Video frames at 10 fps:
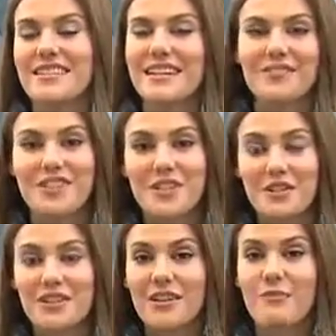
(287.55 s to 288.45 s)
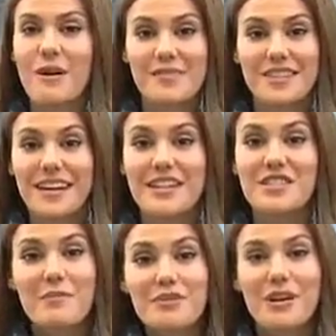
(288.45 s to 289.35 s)
can definitely go to the website
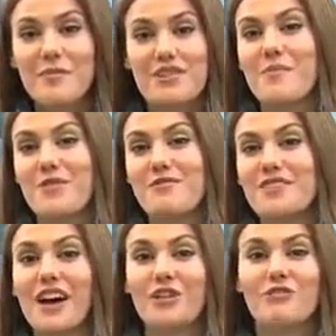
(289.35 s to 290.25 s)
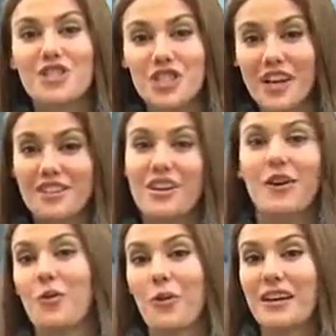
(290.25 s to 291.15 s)

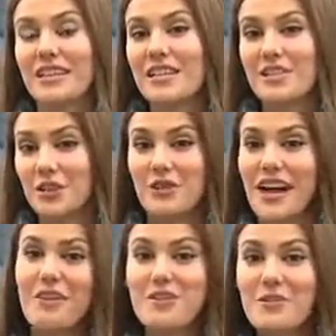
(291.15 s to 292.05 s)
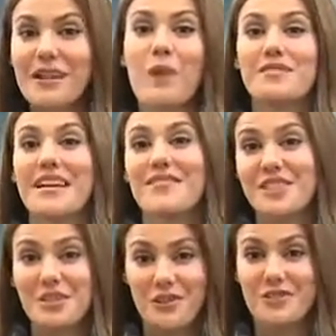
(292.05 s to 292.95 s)
www.oceana.org to learn how you can help save
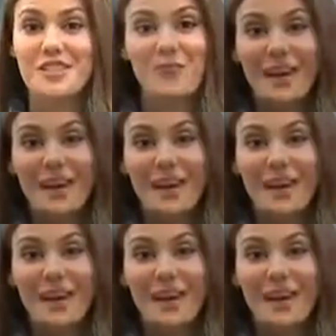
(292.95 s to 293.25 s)
sea turtles as